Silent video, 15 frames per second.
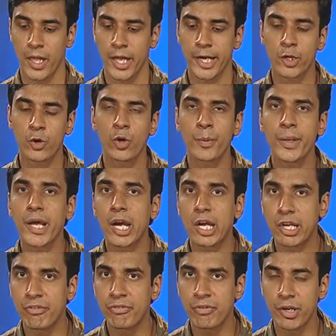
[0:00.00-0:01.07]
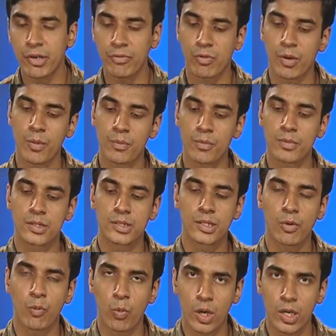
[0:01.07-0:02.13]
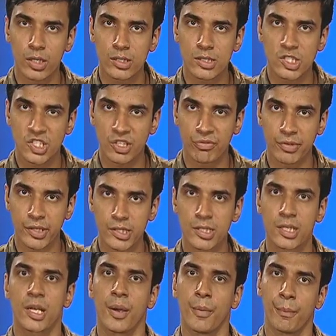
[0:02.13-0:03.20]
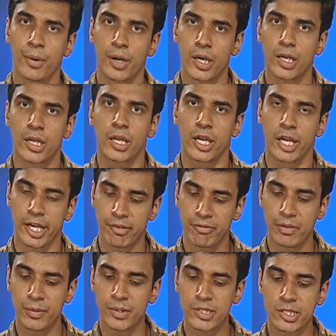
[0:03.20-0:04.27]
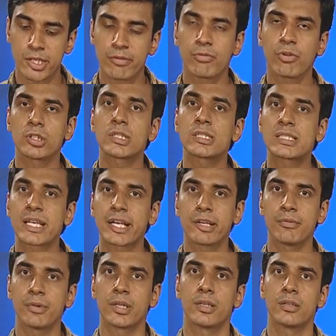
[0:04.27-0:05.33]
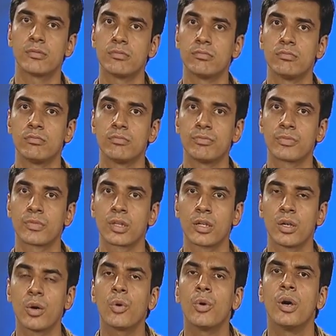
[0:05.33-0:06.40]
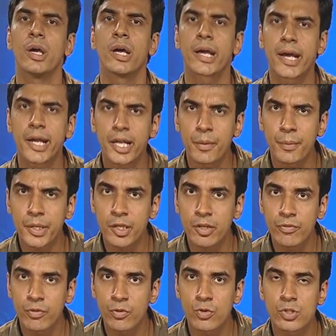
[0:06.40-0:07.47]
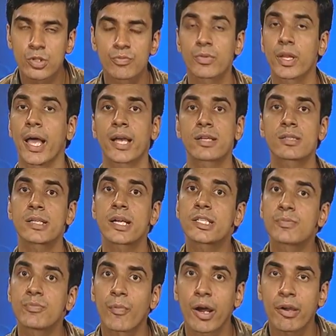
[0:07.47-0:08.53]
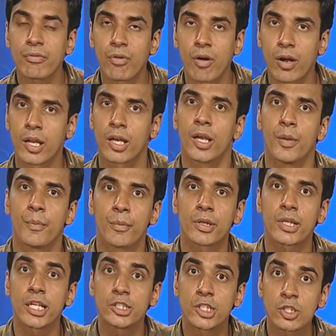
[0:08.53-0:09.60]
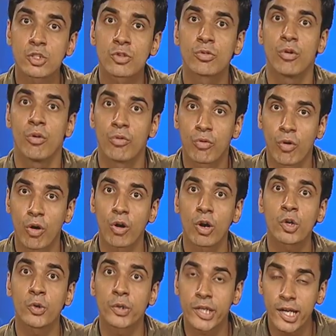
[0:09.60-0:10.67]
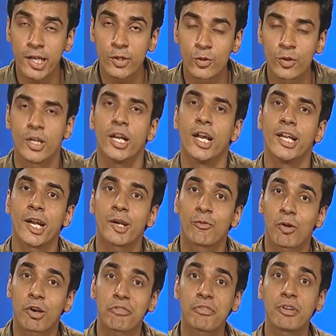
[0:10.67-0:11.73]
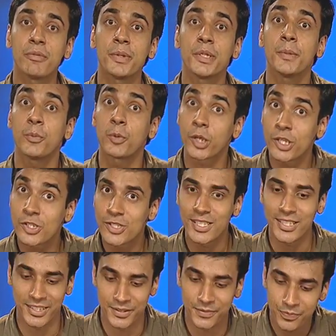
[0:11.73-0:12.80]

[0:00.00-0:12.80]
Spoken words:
It could be a different from the one surface, but it will be same for the second one. Oh, getting a bit confused. Actually, that's my fault, because I just forgot to tell you that what will be the potential there.